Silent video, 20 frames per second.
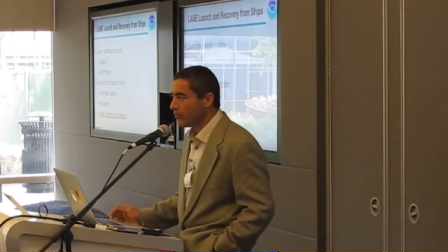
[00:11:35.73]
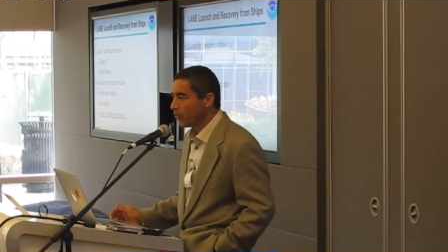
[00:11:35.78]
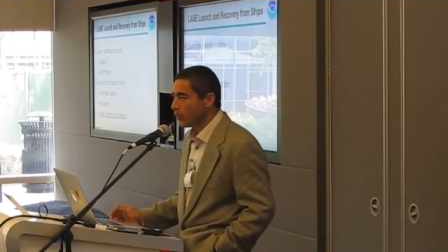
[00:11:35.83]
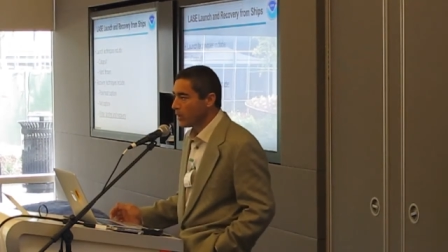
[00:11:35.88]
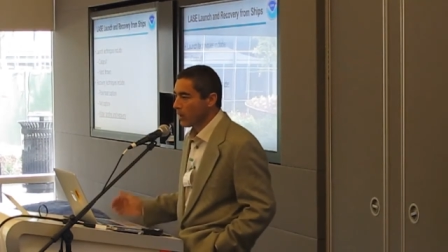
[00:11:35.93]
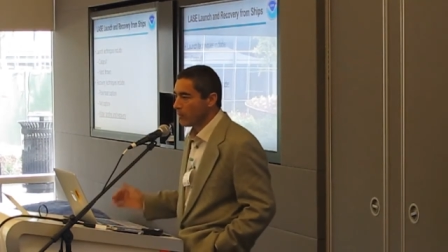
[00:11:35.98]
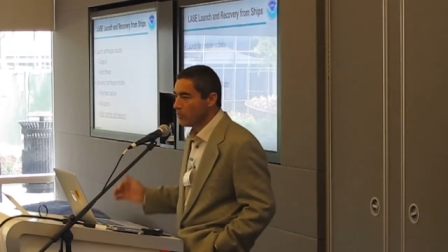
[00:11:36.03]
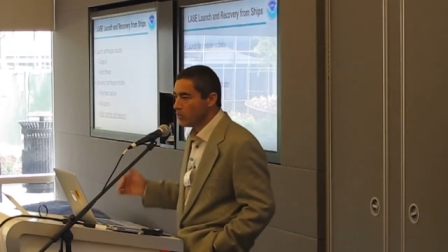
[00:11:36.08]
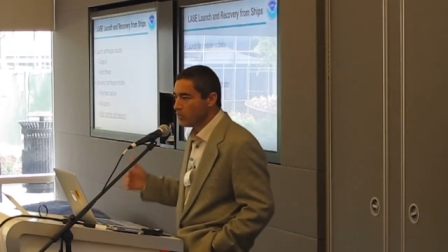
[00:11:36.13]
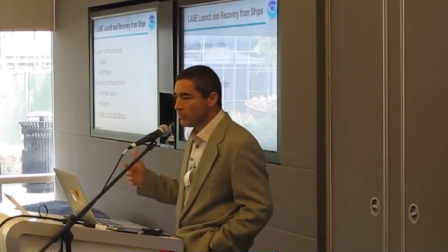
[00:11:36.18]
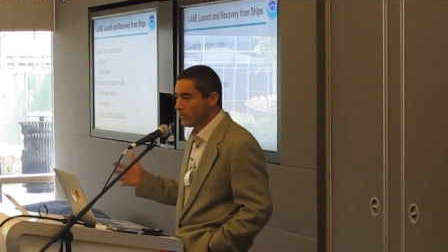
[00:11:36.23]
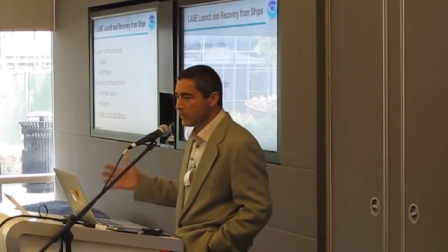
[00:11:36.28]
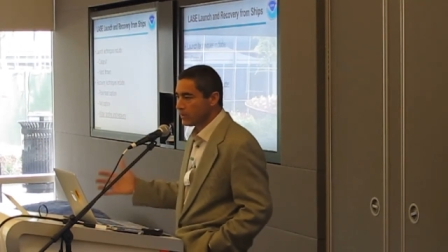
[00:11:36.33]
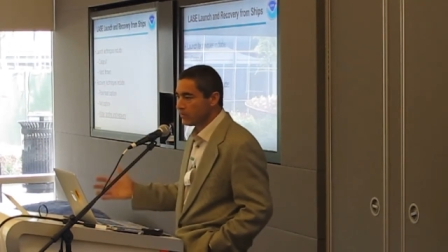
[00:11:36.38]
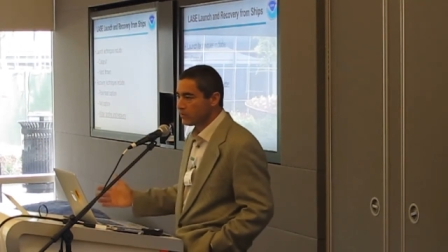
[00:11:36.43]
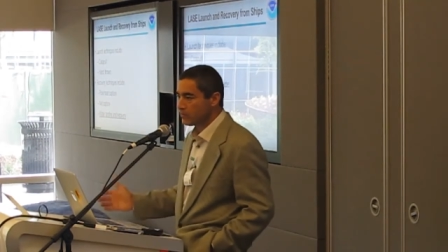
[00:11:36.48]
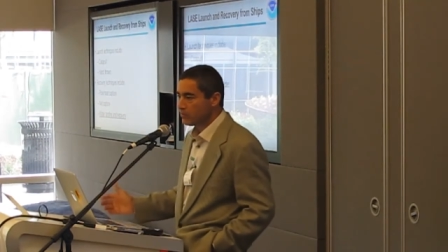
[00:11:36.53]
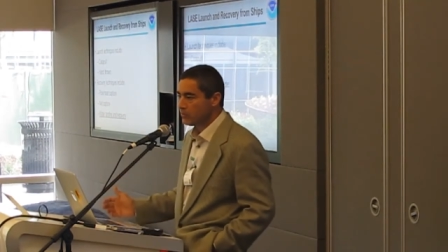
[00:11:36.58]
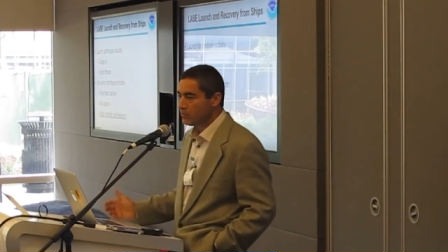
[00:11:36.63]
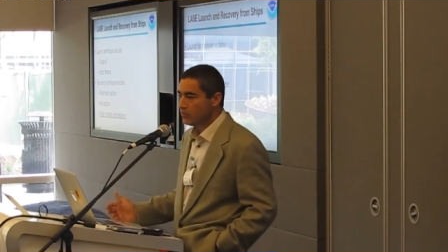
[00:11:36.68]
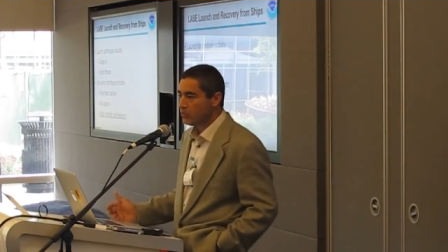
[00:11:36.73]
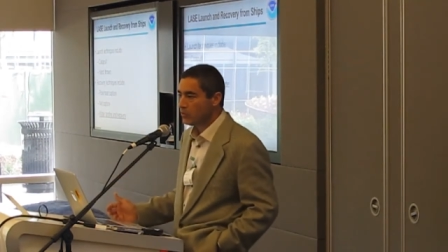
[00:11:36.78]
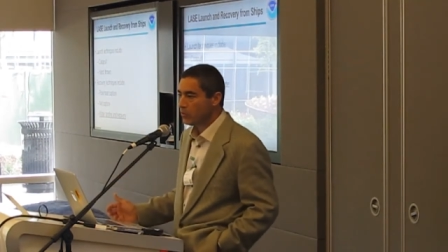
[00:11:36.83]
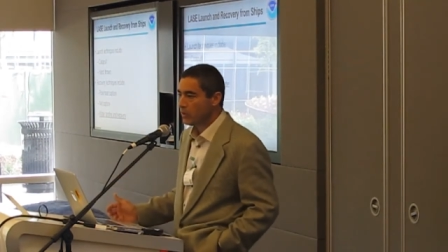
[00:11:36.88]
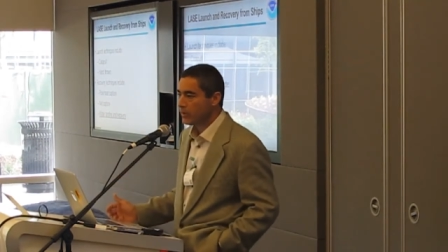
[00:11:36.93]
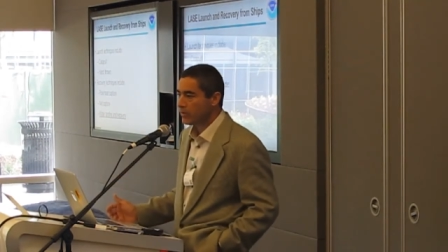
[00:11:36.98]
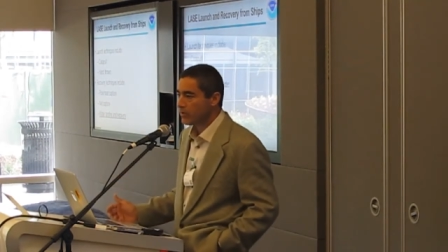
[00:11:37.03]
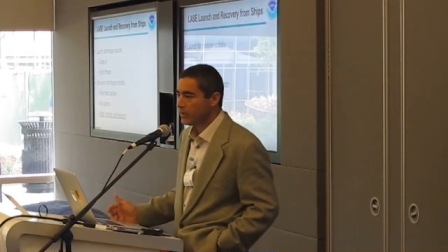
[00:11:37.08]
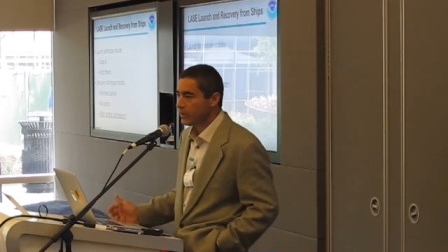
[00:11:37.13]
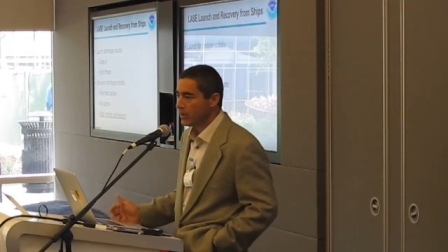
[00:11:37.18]
We are moving
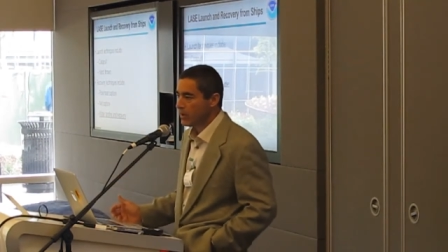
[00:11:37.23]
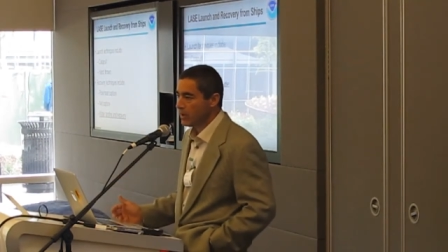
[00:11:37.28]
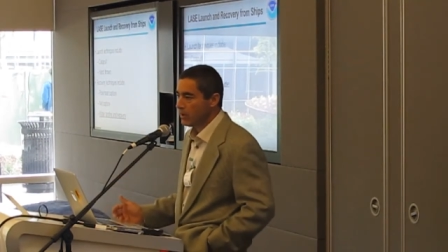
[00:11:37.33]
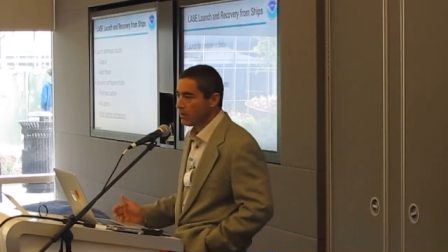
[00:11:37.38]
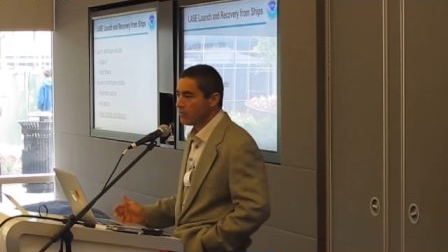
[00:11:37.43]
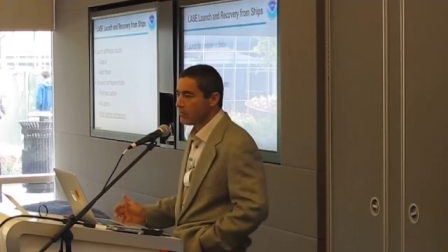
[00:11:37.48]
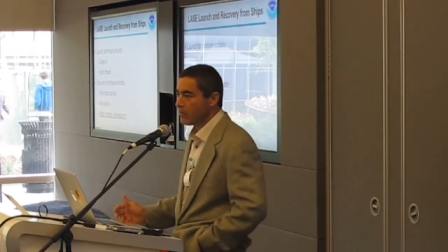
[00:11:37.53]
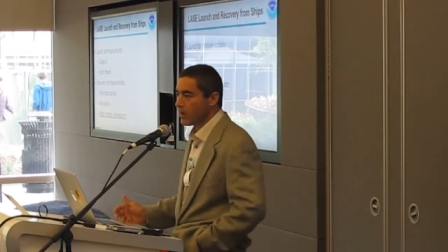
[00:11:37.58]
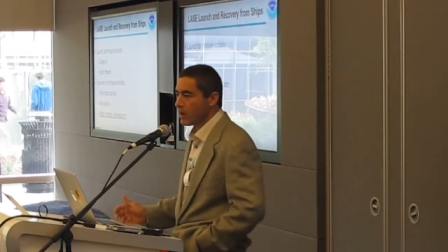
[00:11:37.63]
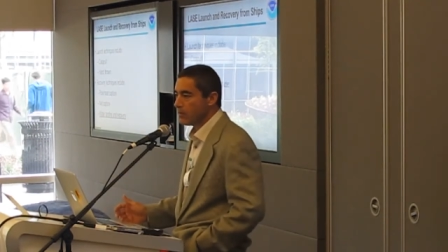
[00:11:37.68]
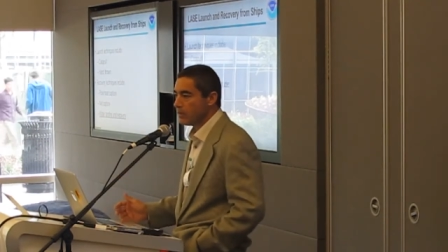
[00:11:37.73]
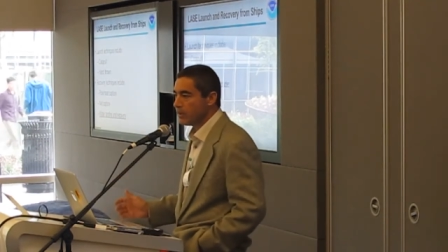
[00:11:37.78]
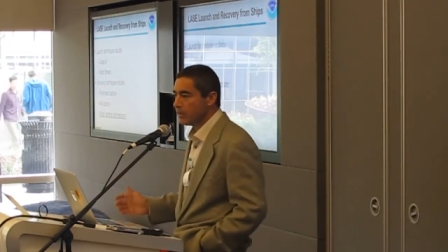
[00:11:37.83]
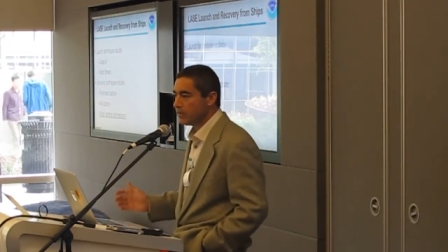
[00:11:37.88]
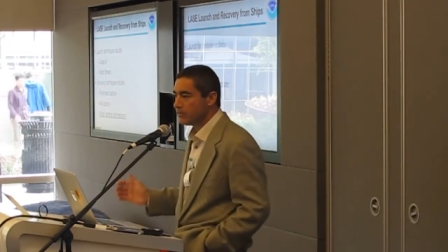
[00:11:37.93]
with AeroVironment.